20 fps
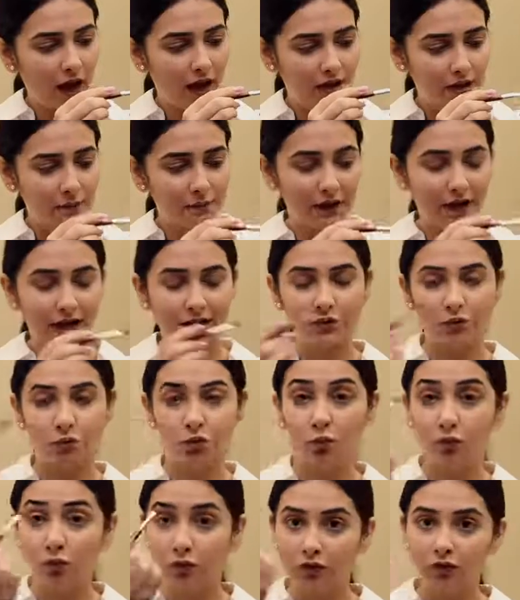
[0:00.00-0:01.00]
and apply it
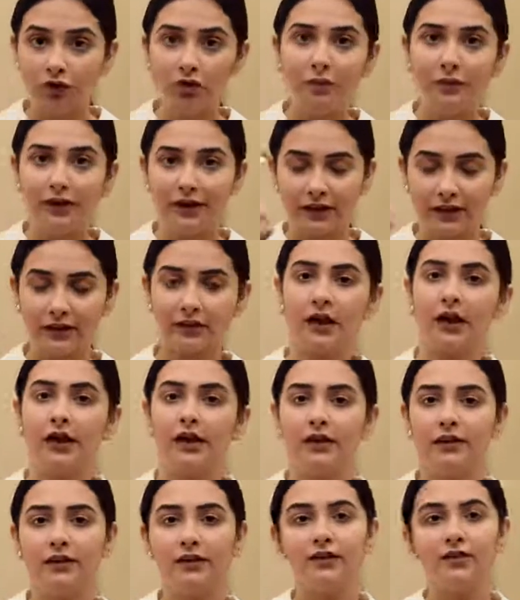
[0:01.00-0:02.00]
over my entire
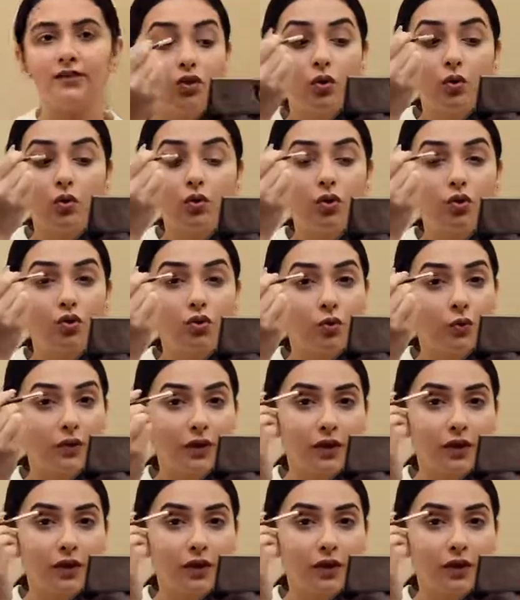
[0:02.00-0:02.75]
lid. Don't go too